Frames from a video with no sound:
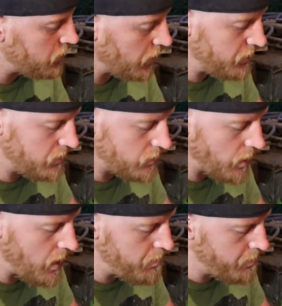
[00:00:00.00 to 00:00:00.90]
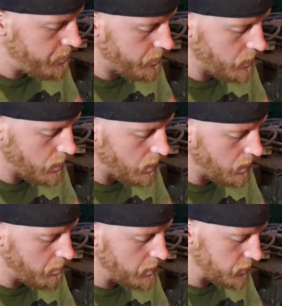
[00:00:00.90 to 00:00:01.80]
does the job.
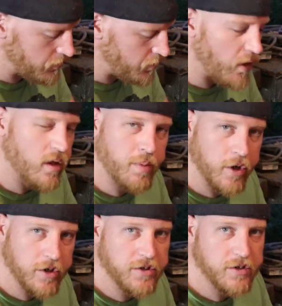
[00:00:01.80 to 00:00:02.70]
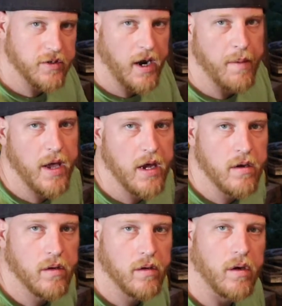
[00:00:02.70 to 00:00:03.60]
This is one of the purchases that I
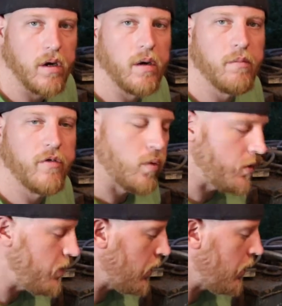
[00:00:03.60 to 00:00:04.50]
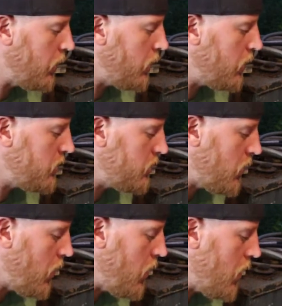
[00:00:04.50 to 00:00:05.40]
made before digging into this,
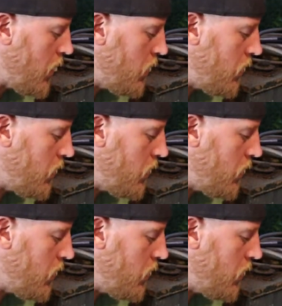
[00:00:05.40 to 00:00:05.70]
and